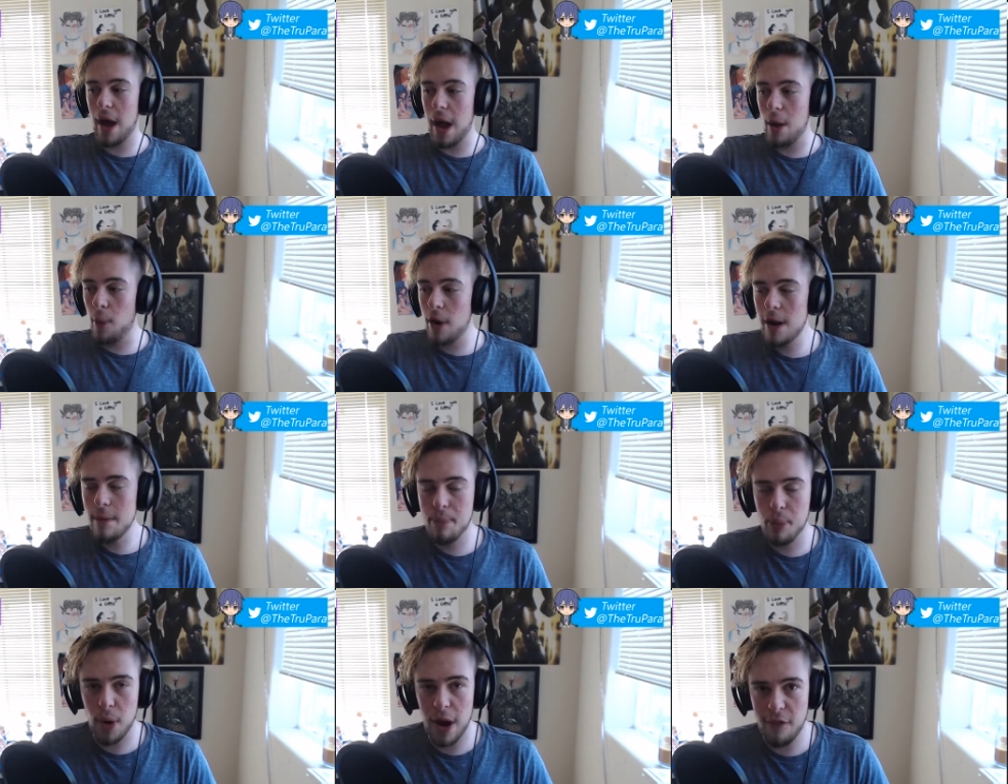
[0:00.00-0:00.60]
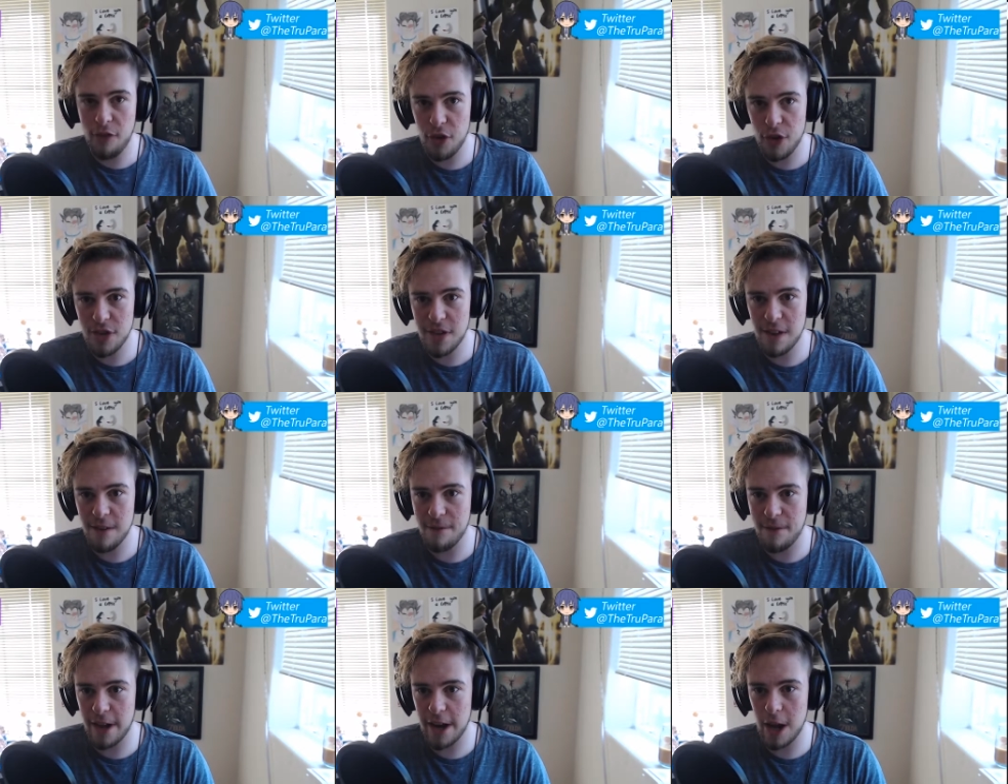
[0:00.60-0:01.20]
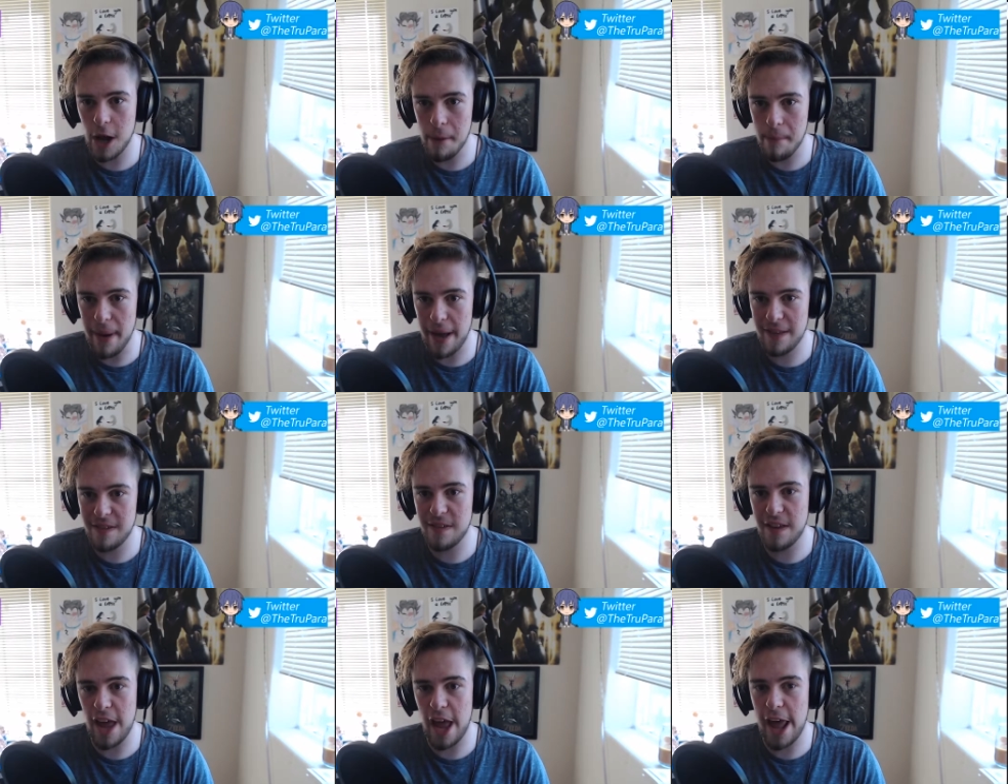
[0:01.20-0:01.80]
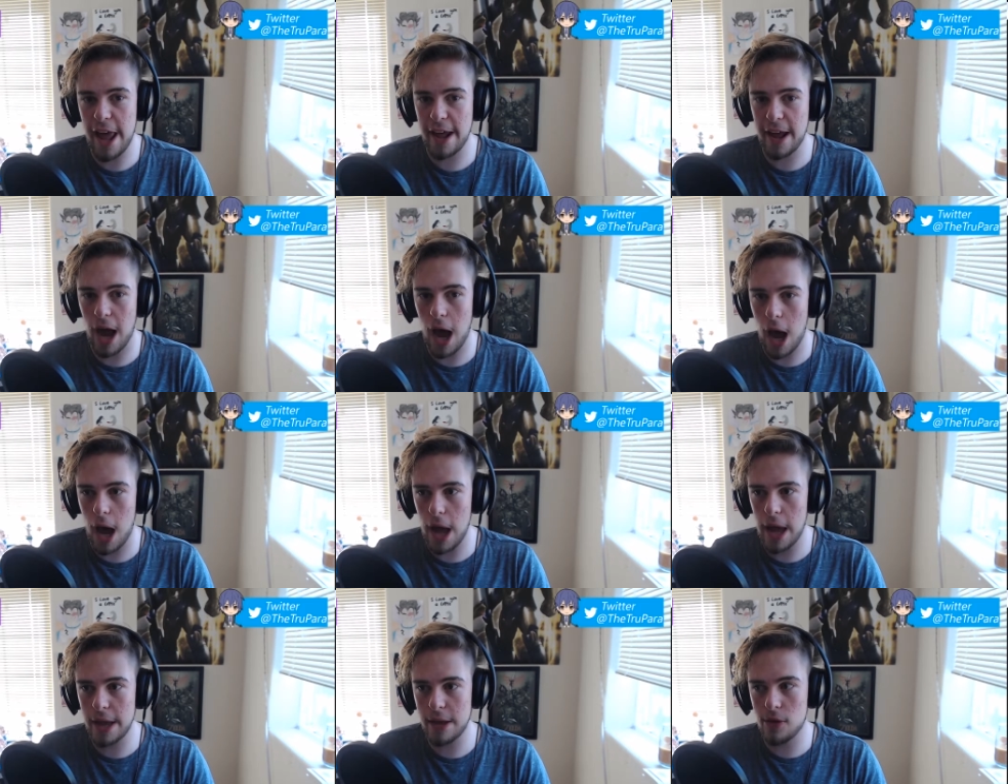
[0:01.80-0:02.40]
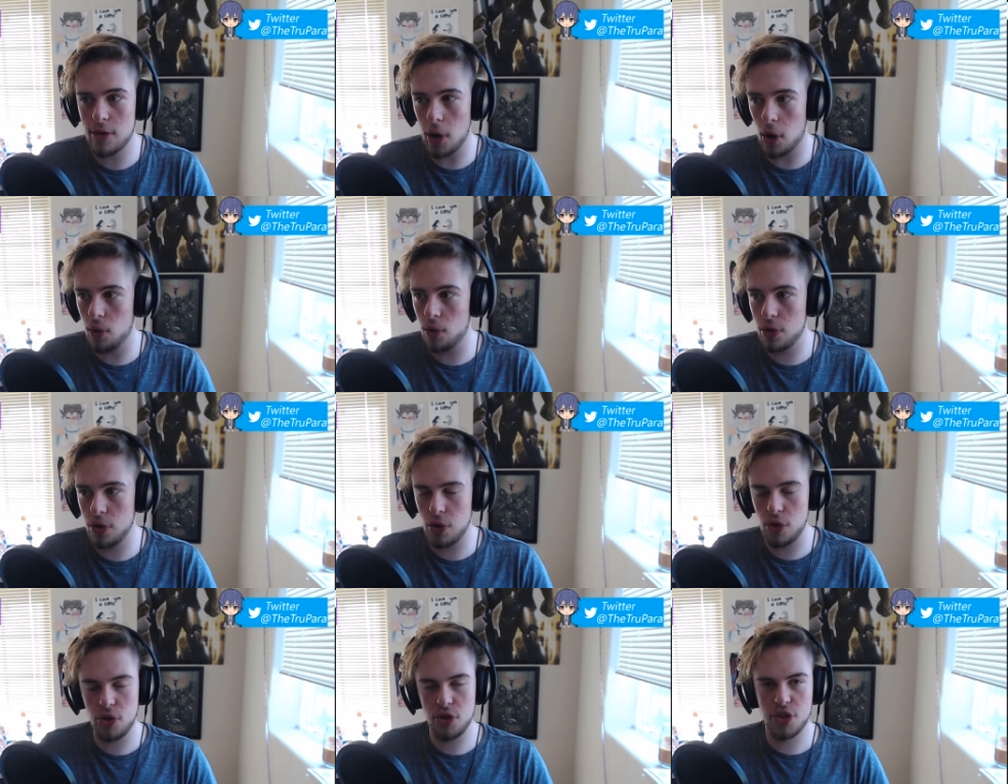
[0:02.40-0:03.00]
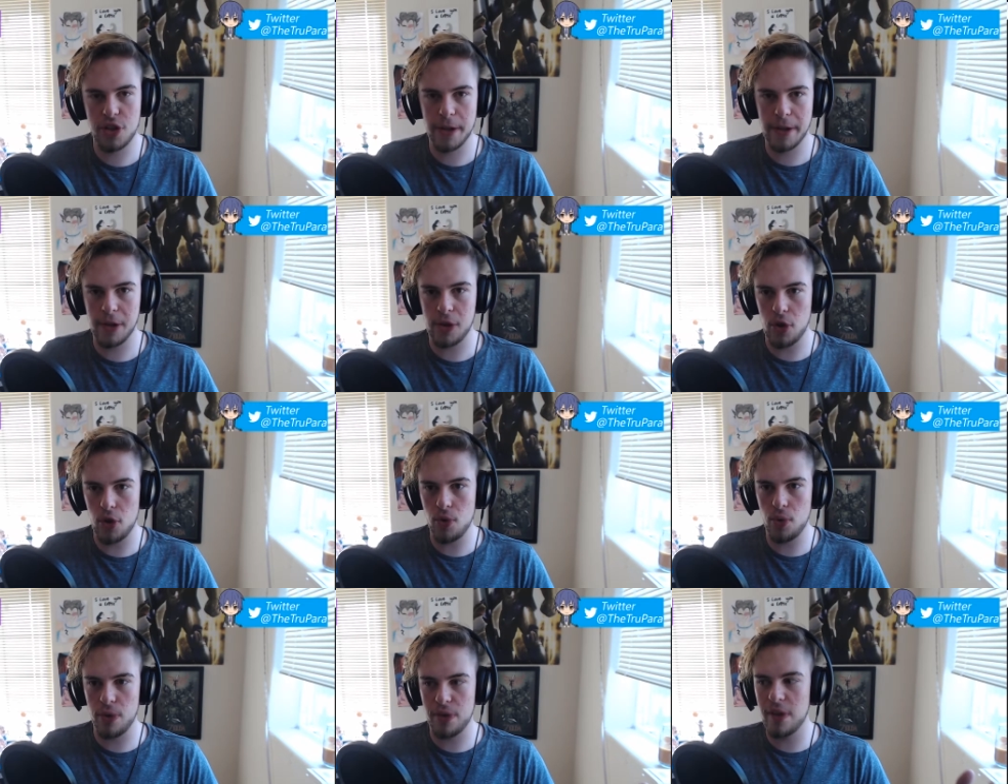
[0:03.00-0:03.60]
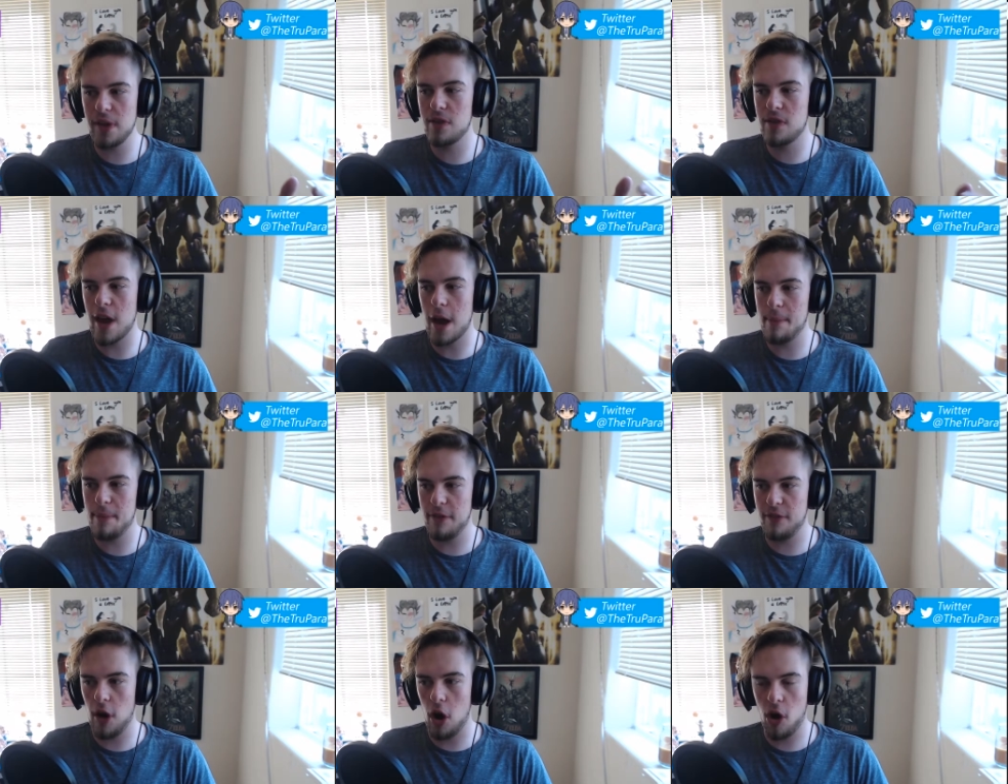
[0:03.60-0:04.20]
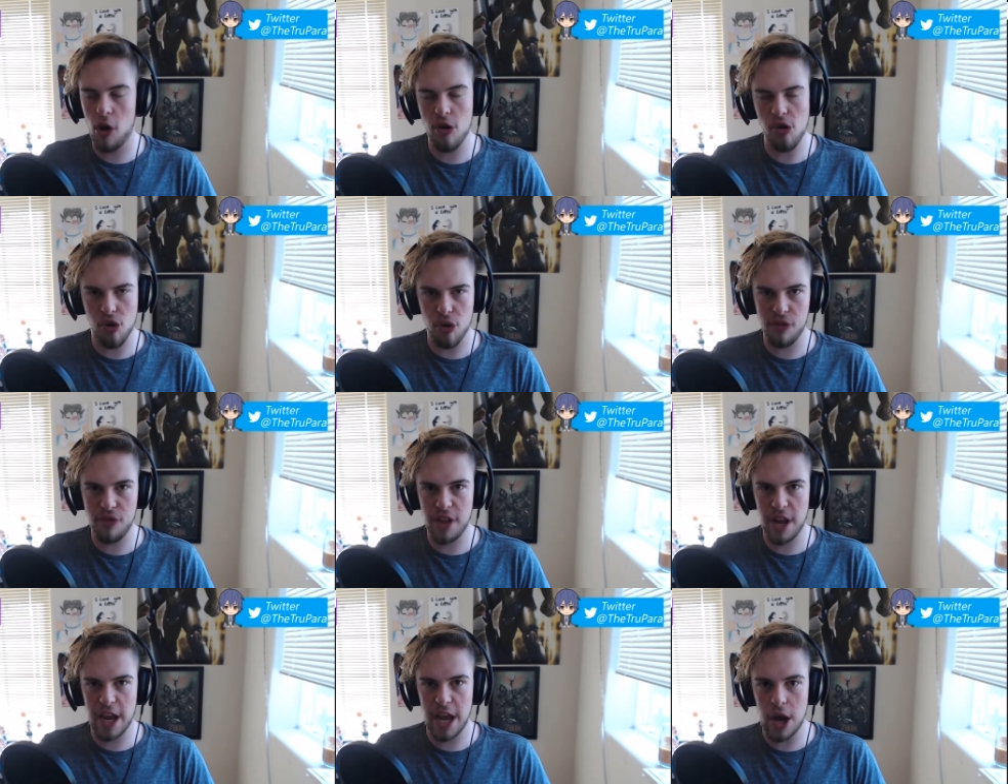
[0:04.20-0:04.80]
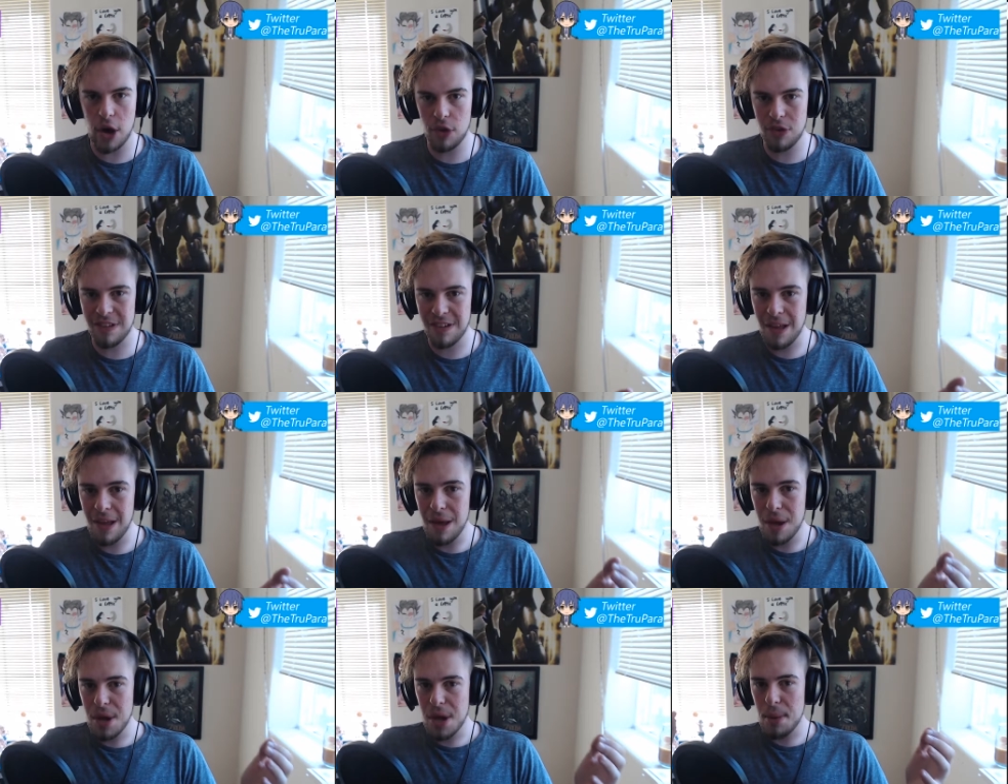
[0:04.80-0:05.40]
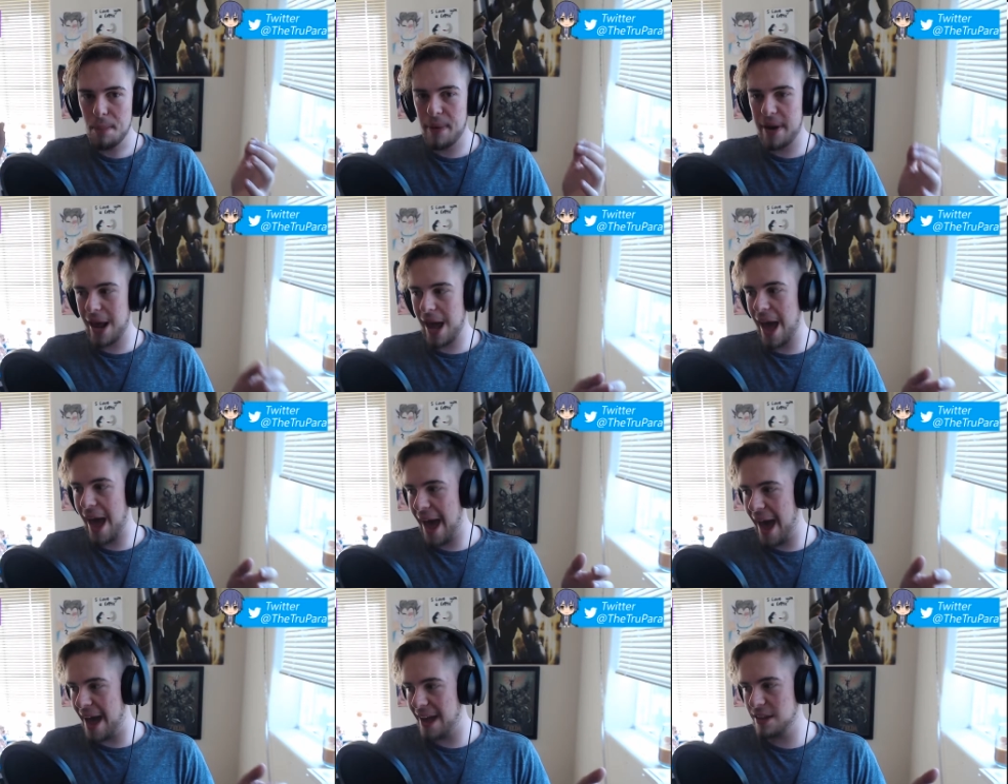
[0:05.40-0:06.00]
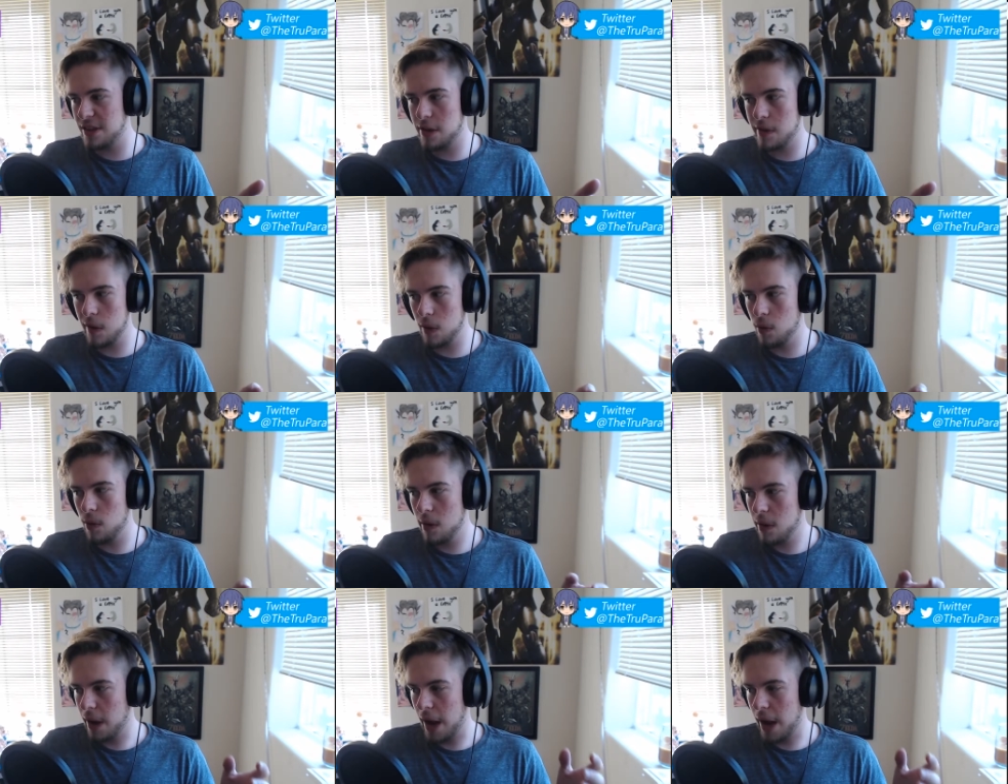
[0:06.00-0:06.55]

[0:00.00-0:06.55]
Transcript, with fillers: I want to preface this video by saying I don't usually do these type of article videos, but I had to.